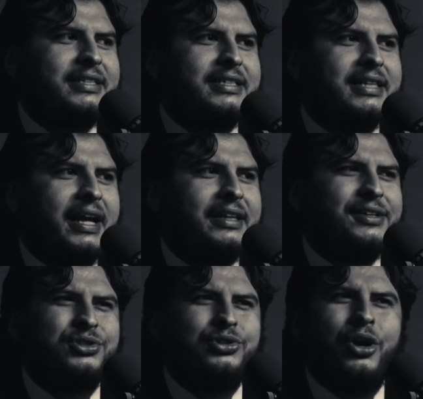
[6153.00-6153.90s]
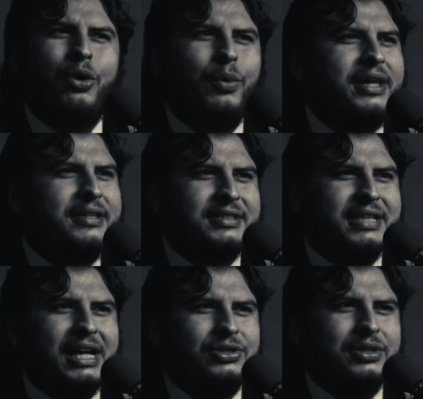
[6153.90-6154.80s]
is like there's no way this is
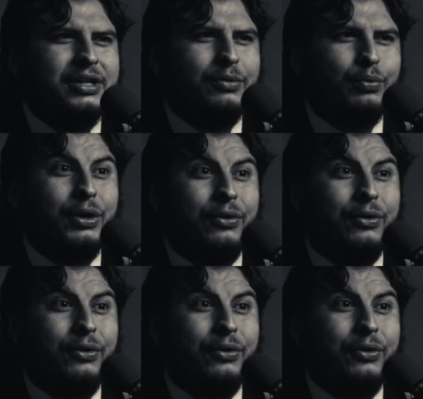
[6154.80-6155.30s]
actually a real